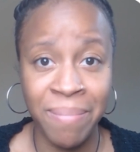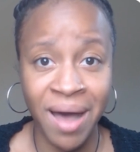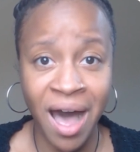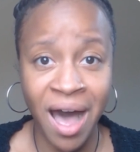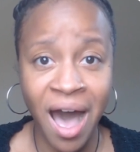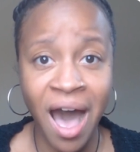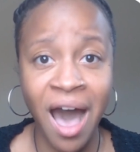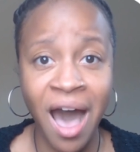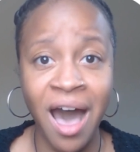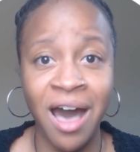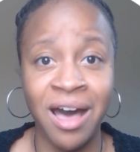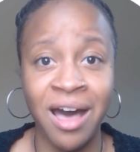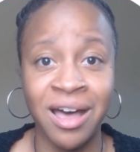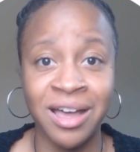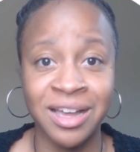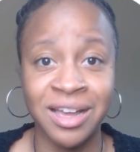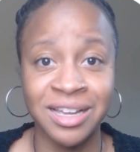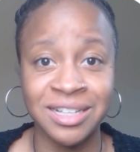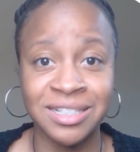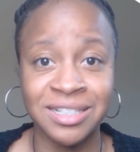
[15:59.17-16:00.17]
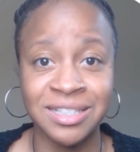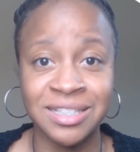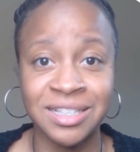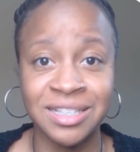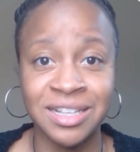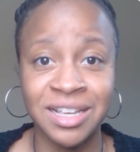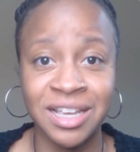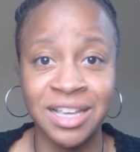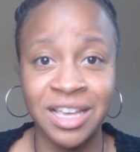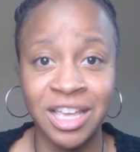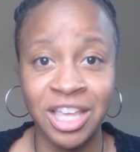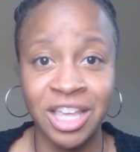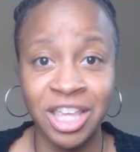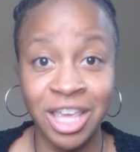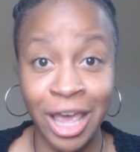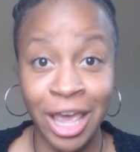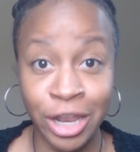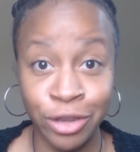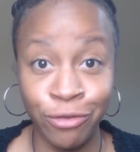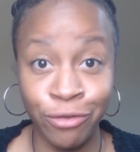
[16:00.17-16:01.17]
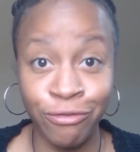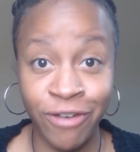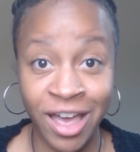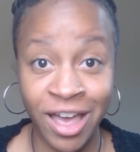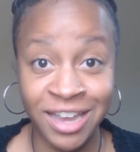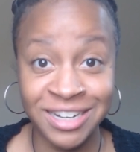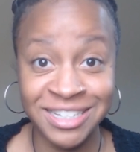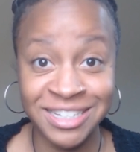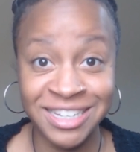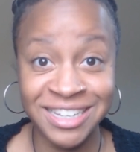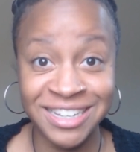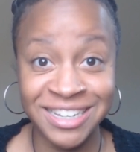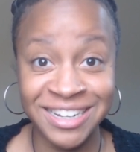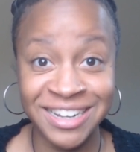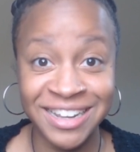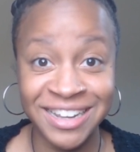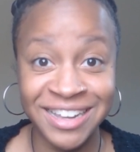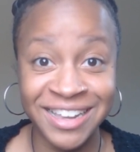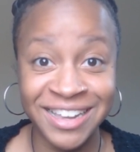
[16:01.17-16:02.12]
Box. Can you find it?